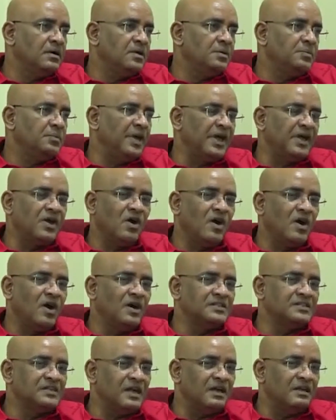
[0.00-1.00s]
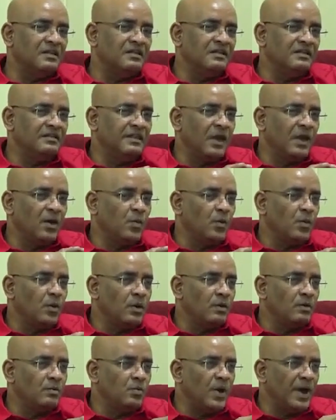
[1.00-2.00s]
Because
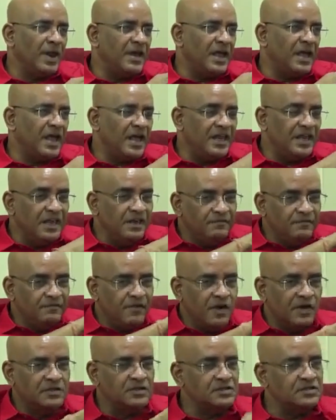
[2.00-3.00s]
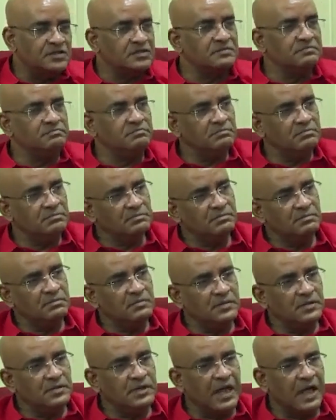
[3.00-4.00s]
when any funds
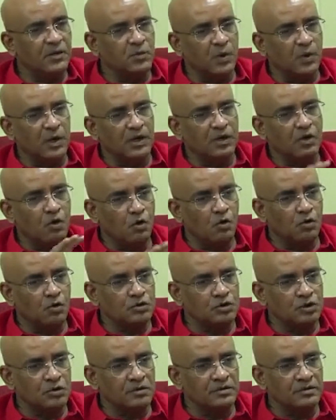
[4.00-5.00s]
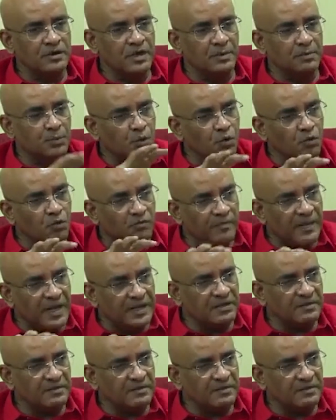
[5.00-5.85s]
that will go to improvement